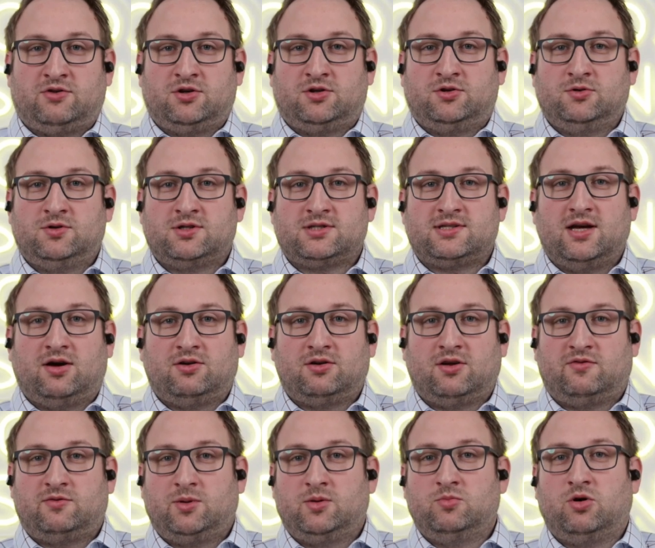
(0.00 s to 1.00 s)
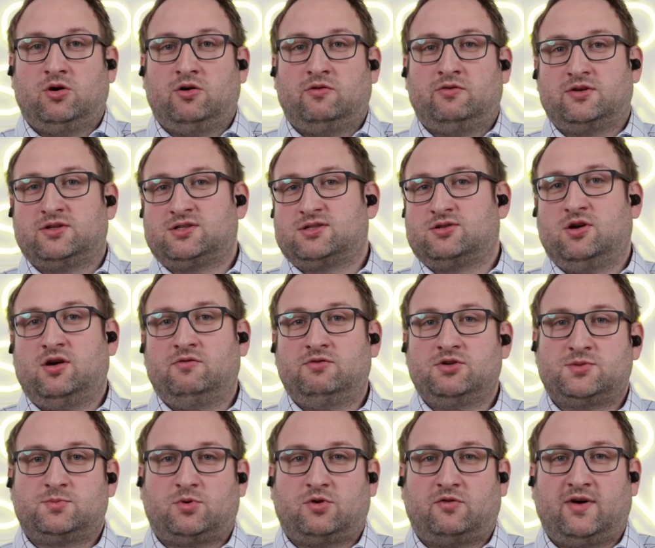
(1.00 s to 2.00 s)
to do is now you have to be more of a
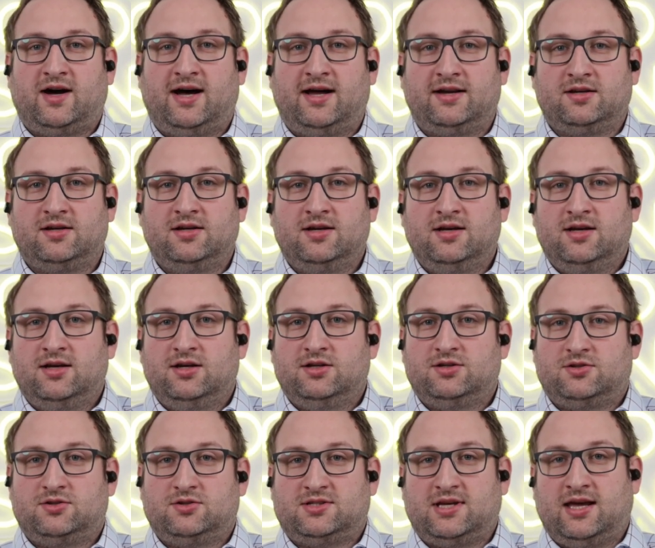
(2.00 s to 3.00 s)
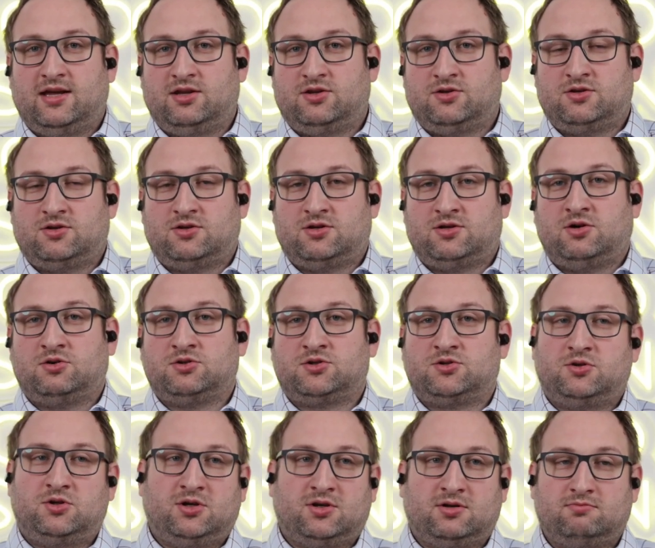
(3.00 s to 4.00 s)
service provider to go
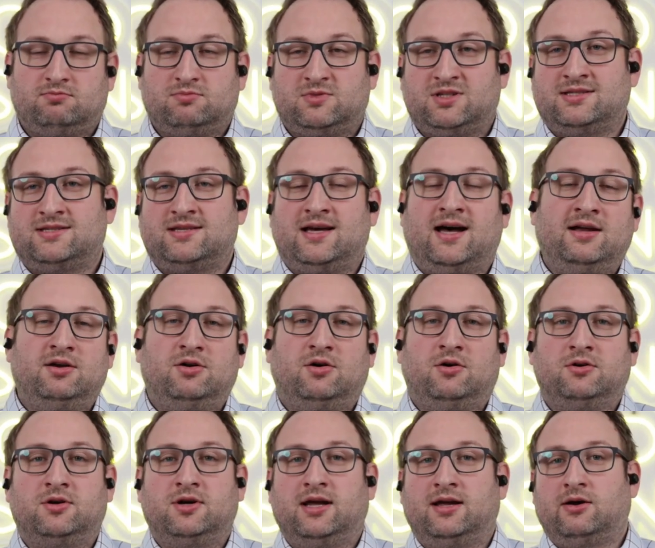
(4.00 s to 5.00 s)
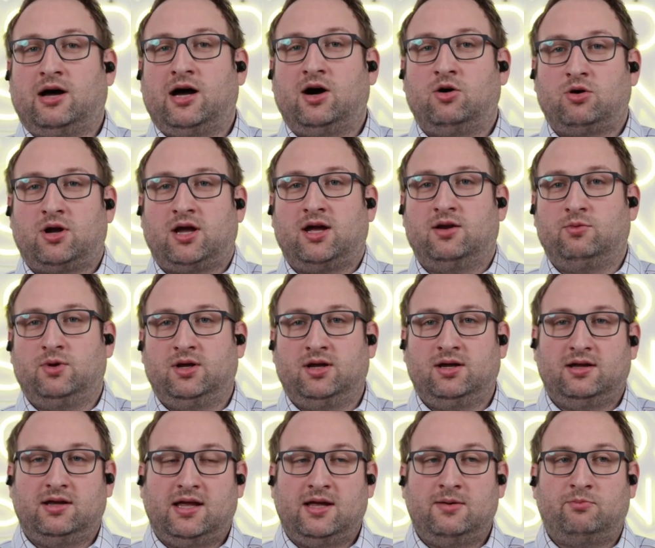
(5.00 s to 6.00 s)
to your design owner. Hey, how can
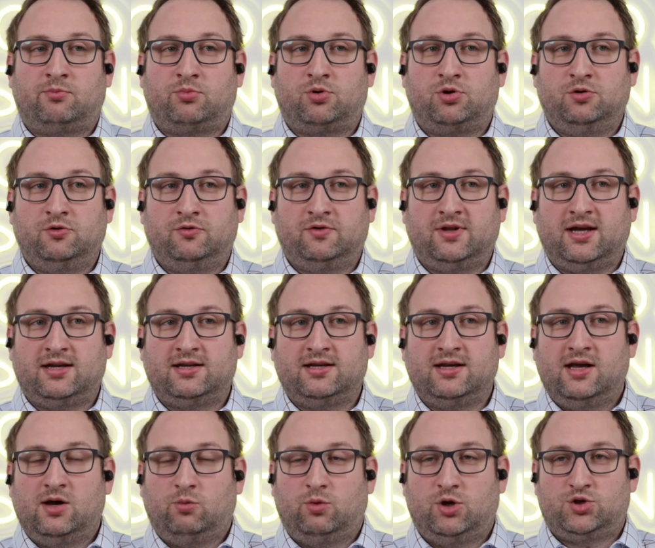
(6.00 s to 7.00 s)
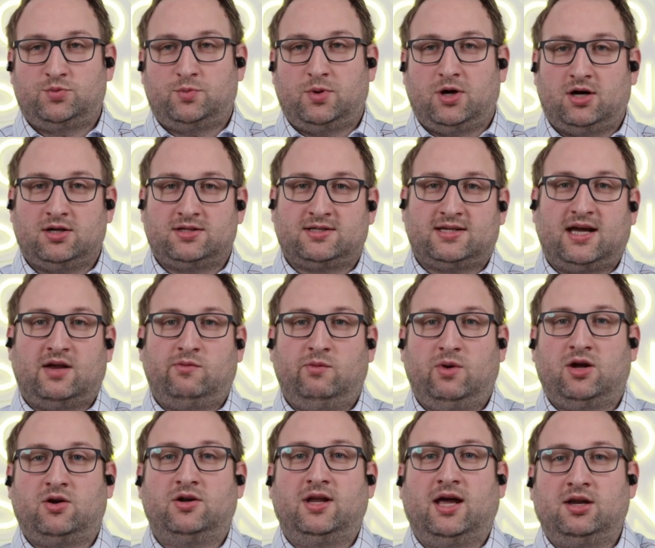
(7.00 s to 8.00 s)
we improve that? Which parts can we
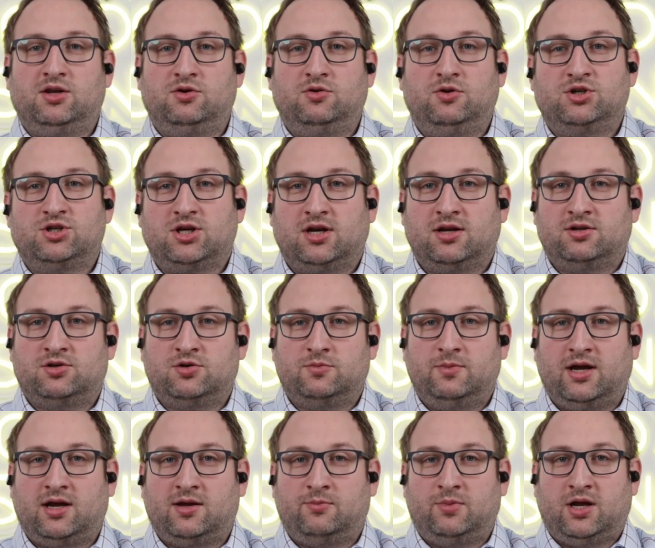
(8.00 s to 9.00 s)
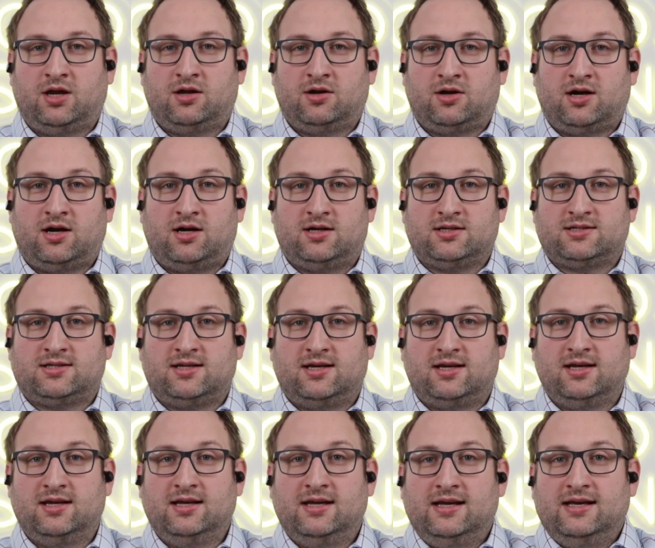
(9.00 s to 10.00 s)
connect to each other to make a bigger
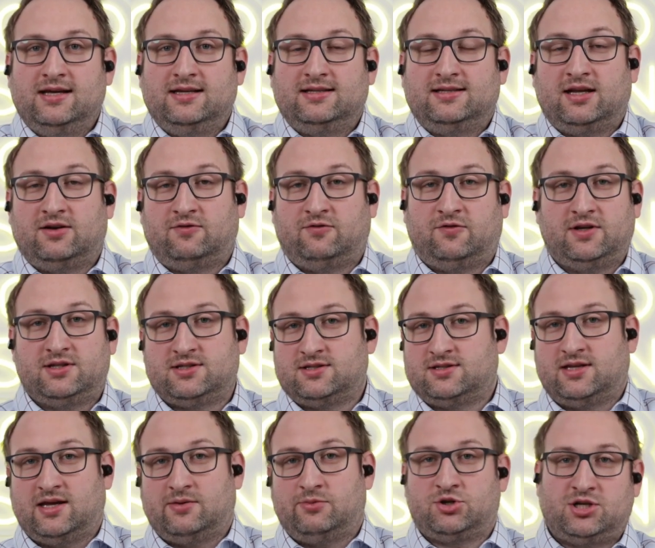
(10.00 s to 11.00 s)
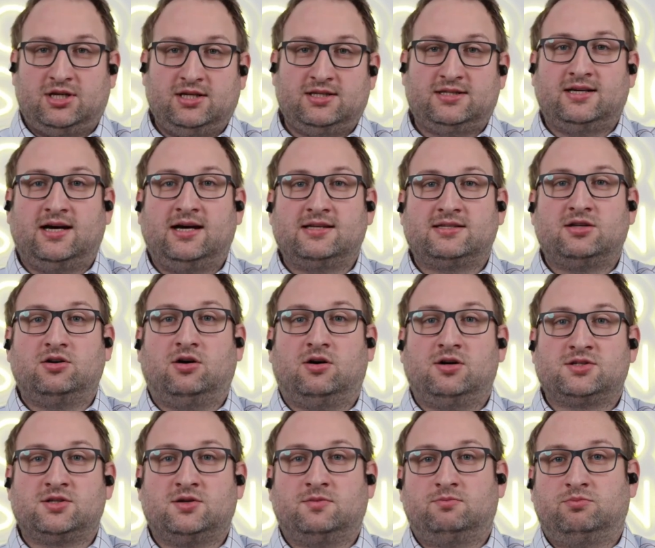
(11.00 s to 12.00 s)
casting that fits their machine size and
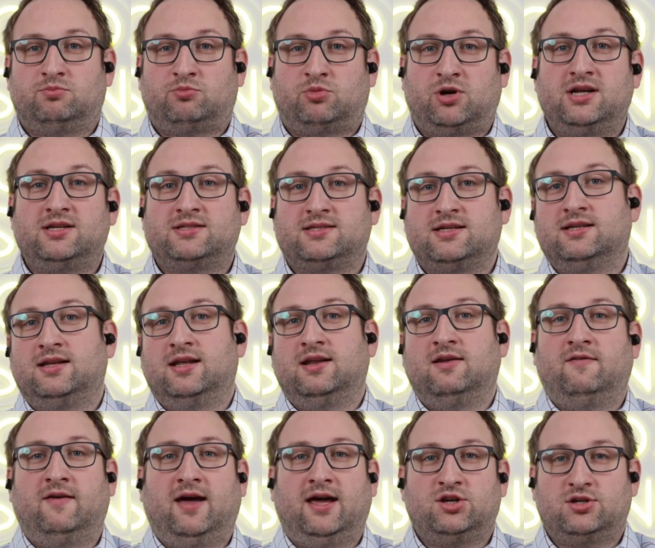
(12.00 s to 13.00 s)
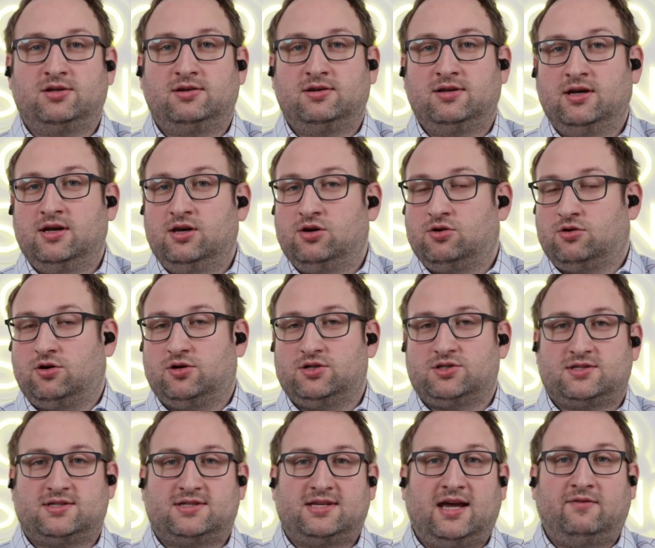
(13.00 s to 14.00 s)
also brings in innovation,
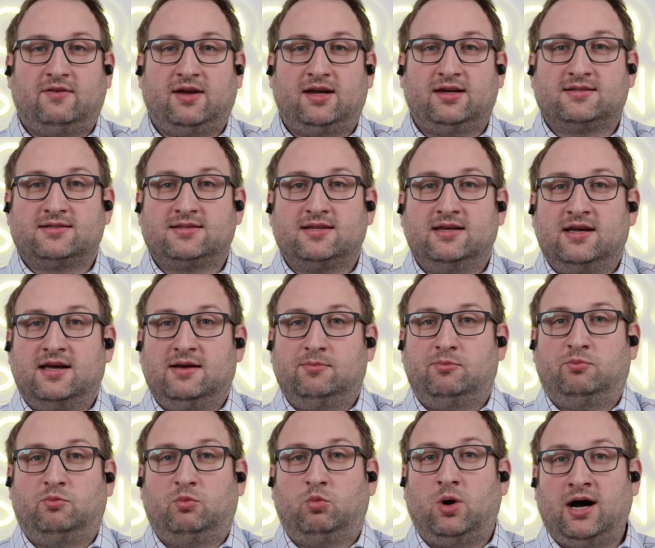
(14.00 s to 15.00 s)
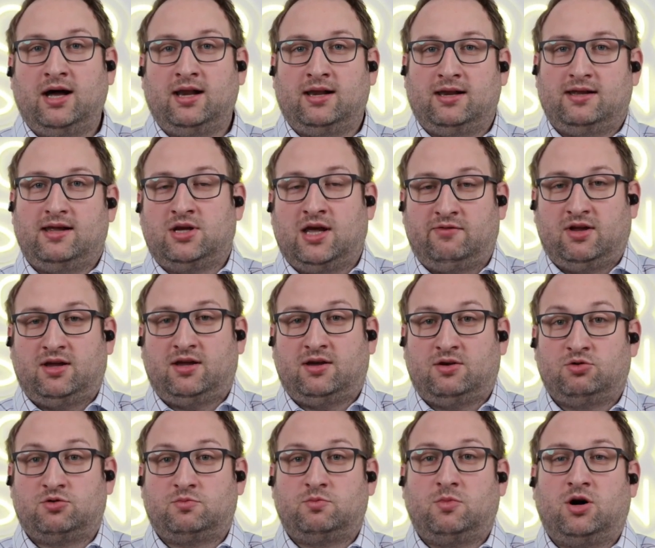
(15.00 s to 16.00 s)
cost savings, while having
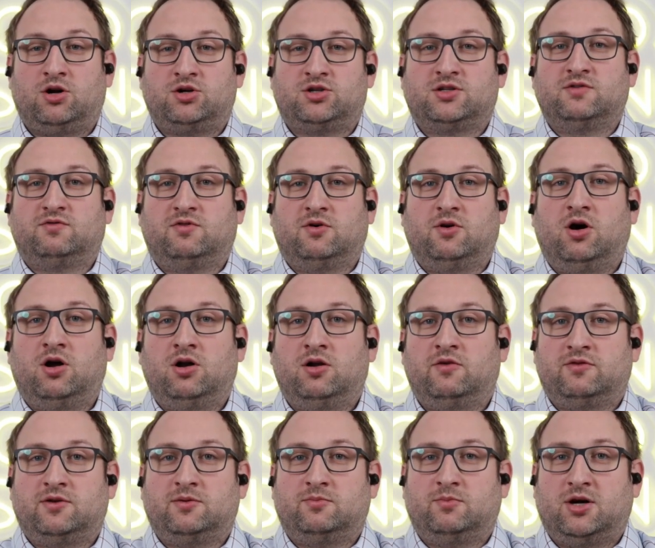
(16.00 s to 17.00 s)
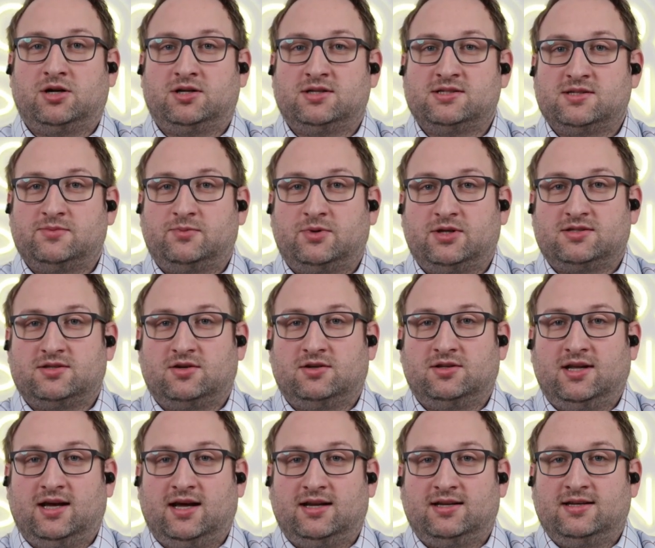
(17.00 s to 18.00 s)
good margin for all of the participants on
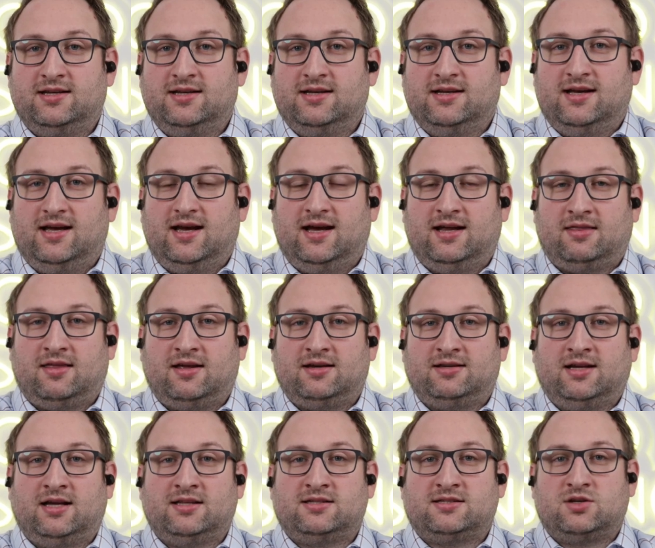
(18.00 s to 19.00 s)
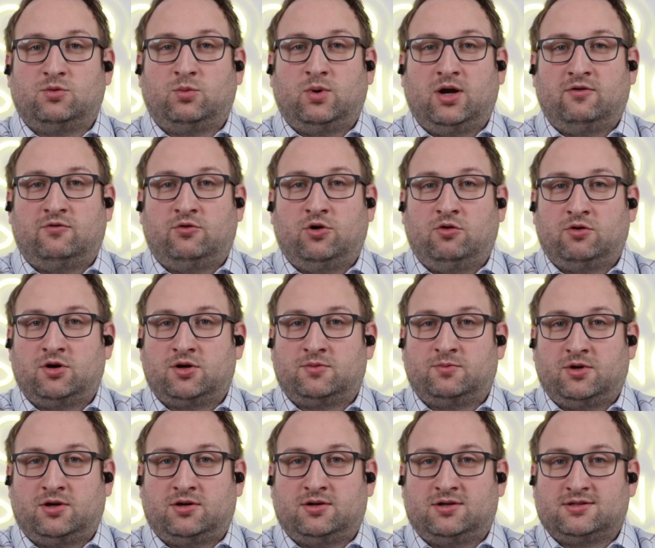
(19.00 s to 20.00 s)
that. And I think that's the way forward,
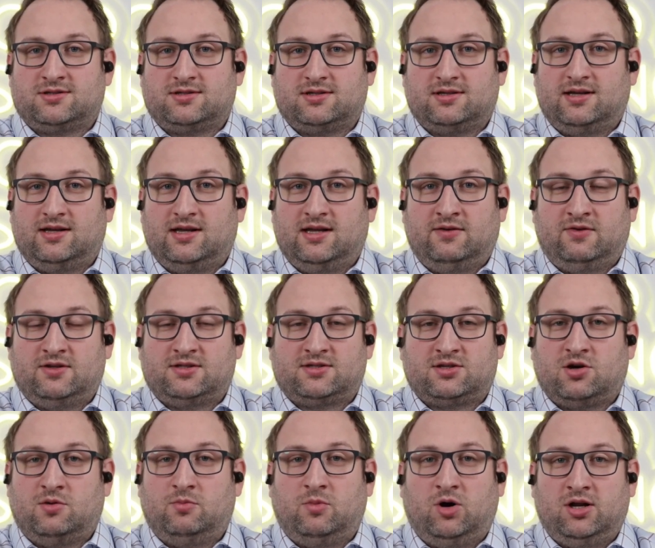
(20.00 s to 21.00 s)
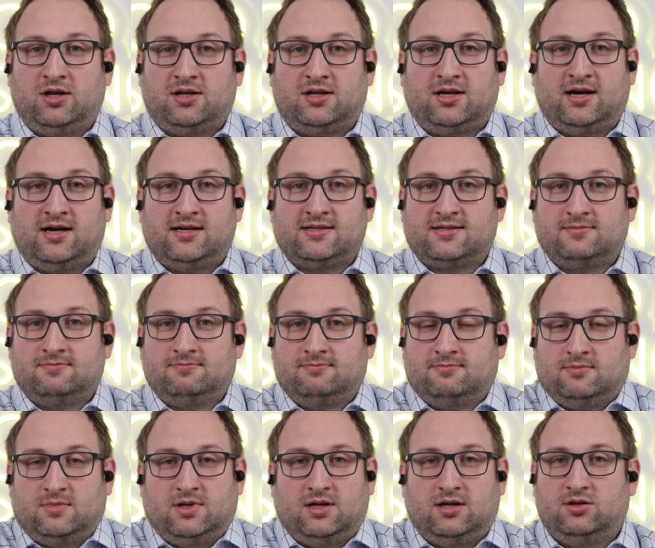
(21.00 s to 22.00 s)
because if it's commoditized,
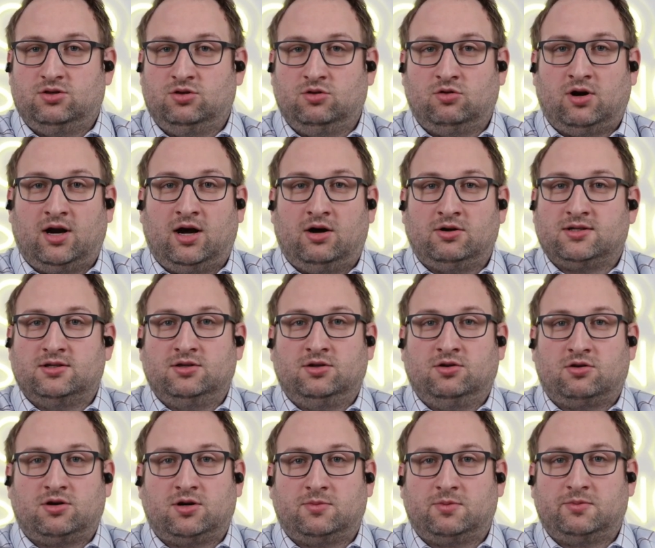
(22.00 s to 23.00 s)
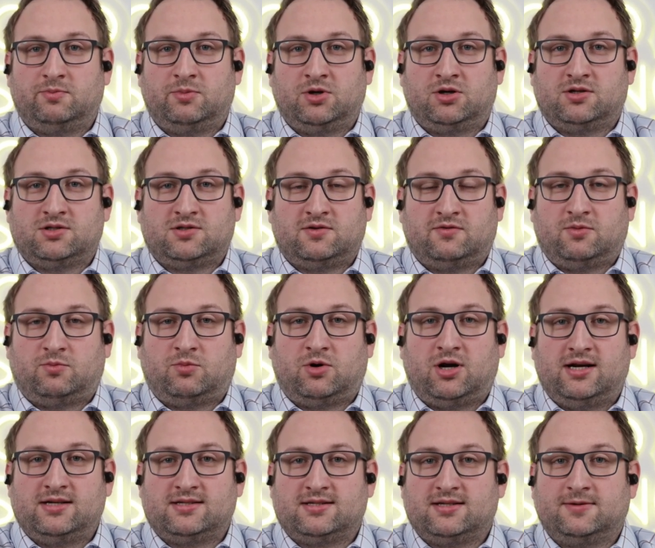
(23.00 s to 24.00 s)
you're out in Europe because of the
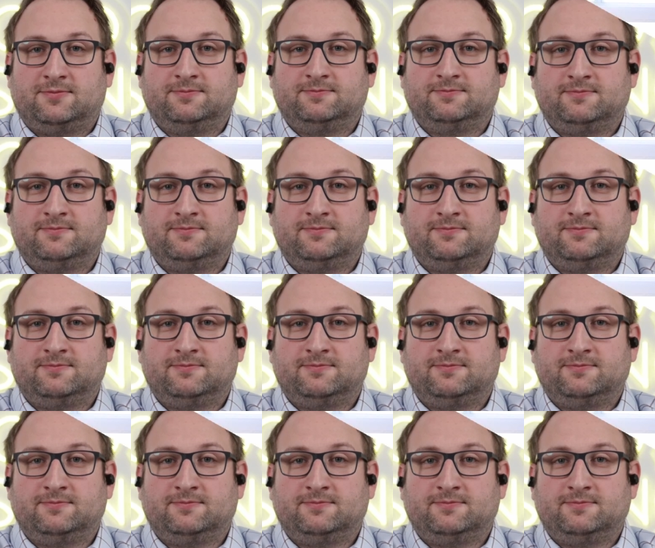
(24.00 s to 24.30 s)
pricing.